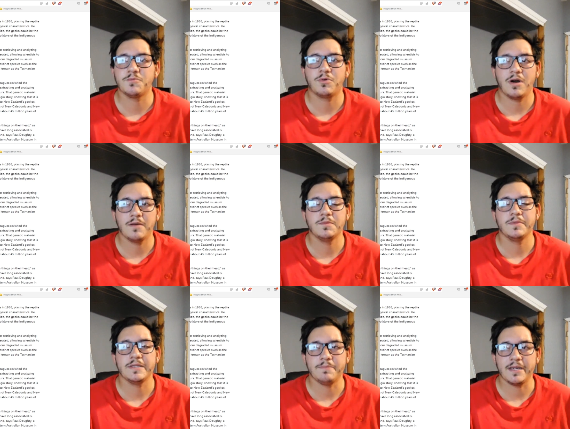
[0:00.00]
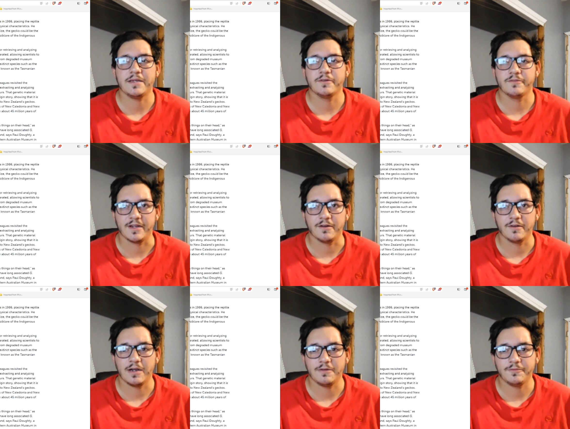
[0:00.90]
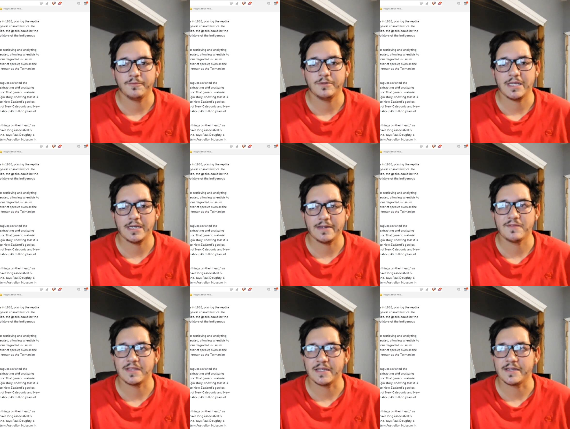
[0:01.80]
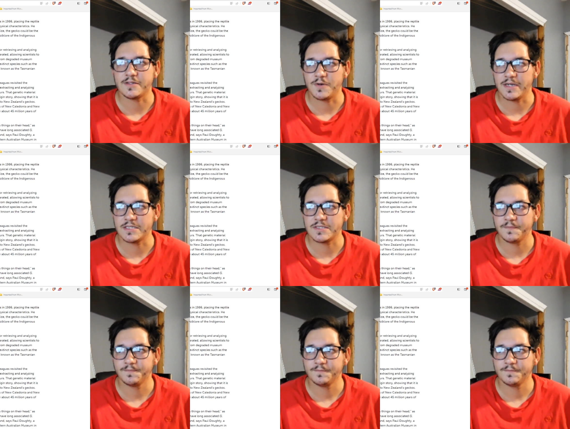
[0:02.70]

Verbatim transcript: probably bite your finger off without even thinking twice.